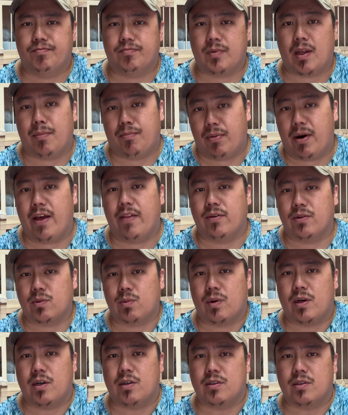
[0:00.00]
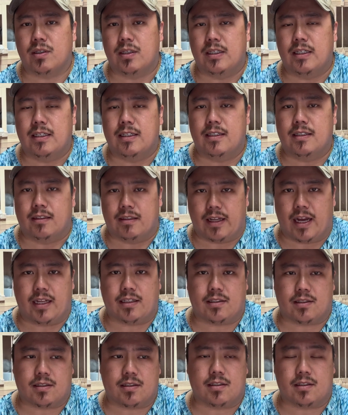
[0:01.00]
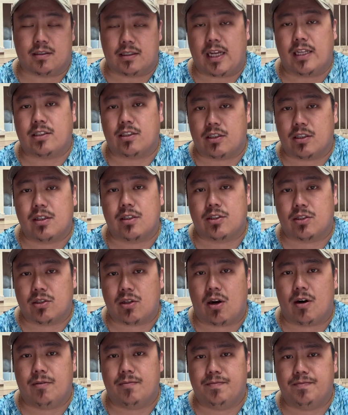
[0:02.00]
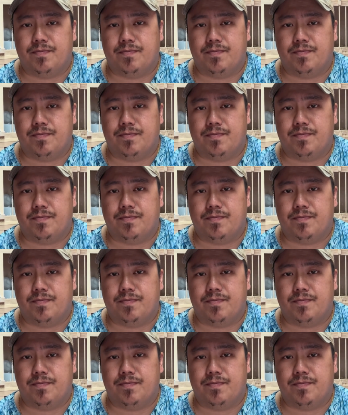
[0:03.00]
that bred those winners. That's a good start.